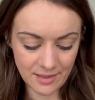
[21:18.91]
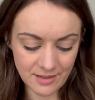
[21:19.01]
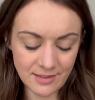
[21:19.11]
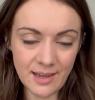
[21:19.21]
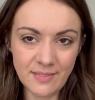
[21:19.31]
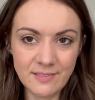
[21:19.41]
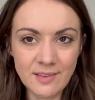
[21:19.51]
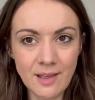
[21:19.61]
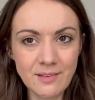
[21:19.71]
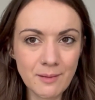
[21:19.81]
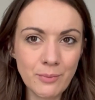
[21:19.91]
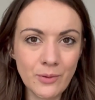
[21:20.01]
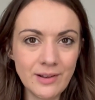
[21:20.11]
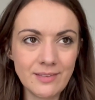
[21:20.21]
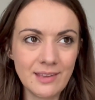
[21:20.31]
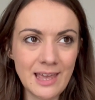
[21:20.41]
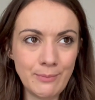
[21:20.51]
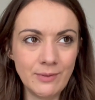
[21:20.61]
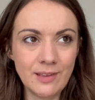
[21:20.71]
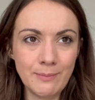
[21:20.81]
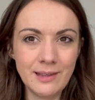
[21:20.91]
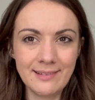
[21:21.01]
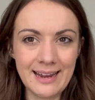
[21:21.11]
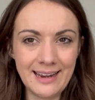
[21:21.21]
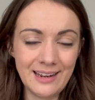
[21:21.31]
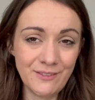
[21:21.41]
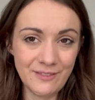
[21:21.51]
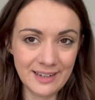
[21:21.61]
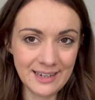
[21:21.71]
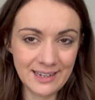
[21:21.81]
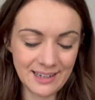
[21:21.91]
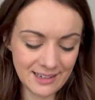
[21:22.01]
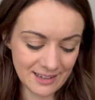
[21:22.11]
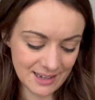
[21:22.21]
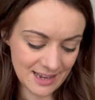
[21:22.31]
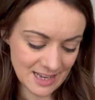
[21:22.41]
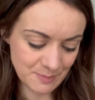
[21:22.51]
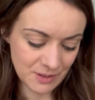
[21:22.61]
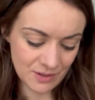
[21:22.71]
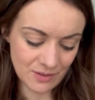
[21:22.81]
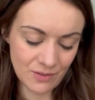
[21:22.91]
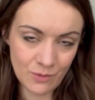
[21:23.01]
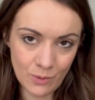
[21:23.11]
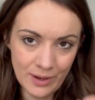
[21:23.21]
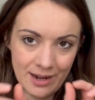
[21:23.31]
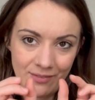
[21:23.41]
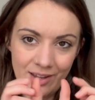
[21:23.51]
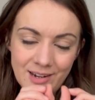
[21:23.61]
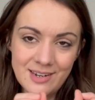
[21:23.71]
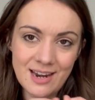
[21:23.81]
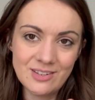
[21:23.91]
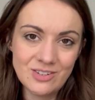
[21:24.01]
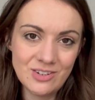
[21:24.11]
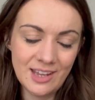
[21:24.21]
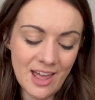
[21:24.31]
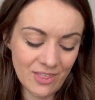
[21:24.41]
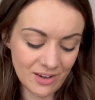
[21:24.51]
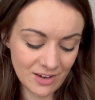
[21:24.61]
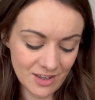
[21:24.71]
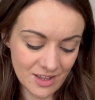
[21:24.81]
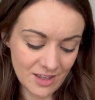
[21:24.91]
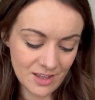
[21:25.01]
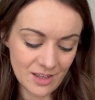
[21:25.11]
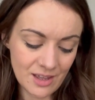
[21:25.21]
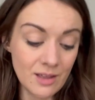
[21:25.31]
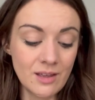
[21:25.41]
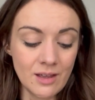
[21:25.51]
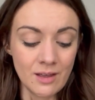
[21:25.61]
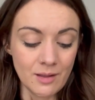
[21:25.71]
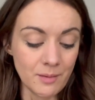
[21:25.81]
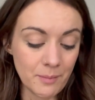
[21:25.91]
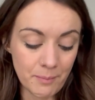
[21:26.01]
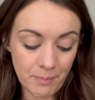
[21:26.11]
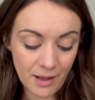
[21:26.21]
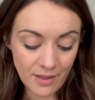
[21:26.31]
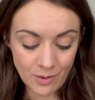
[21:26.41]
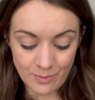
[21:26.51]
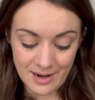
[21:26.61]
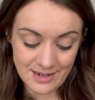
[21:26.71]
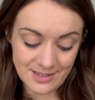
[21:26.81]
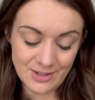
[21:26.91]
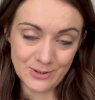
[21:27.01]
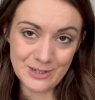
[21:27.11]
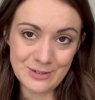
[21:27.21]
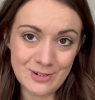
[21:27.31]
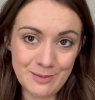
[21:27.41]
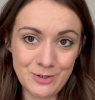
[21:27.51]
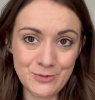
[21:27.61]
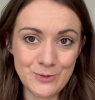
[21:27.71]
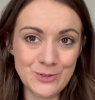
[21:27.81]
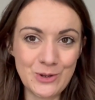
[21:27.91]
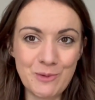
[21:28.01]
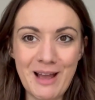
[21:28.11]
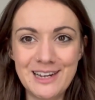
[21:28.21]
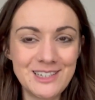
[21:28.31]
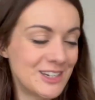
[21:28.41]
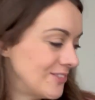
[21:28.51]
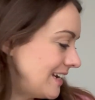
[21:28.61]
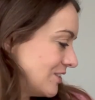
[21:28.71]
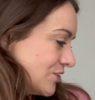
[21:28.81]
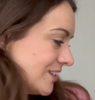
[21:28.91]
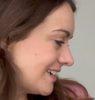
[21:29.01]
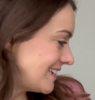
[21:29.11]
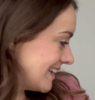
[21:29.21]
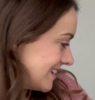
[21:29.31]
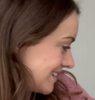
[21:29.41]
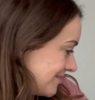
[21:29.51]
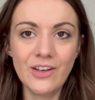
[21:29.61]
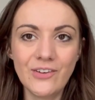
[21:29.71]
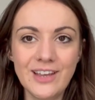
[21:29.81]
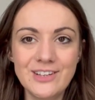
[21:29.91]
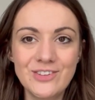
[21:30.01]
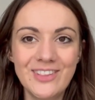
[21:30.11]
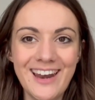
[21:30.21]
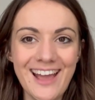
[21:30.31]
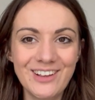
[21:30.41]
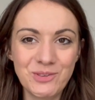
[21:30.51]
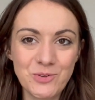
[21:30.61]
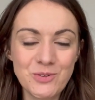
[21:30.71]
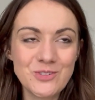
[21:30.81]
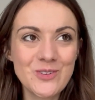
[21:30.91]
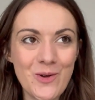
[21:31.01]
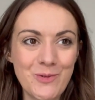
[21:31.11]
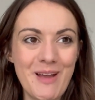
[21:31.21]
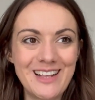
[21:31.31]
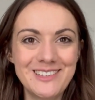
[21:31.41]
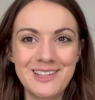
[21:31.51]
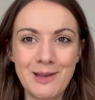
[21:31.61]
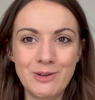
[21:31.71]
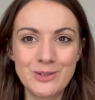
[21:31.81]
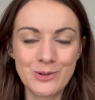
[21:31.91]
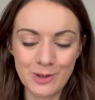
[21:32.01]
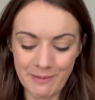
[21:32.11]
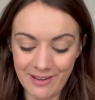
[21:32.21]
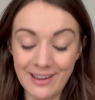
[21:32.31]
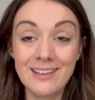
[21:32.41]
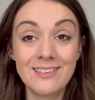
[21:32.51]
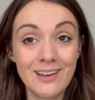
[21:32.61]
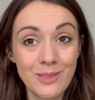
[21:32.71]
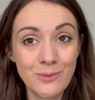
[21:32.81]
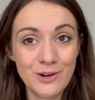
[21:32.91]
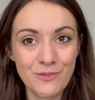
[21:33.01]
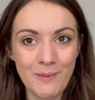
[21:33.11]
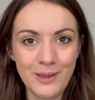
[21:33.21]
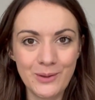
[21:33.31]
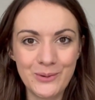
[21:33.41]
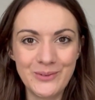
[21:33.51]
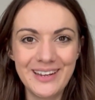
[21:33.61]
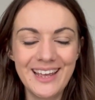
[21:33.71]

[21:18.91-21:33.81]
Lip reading: Yeah, this at some points the cables can be slightly fiddly, I guess, because they're all kind of condensed together. But otherwise, you know, it's a really beautiful sock pattern. I really enjoyed knitting it. Okay, so the next sock pattern that I'm going to talk about is another one of my own.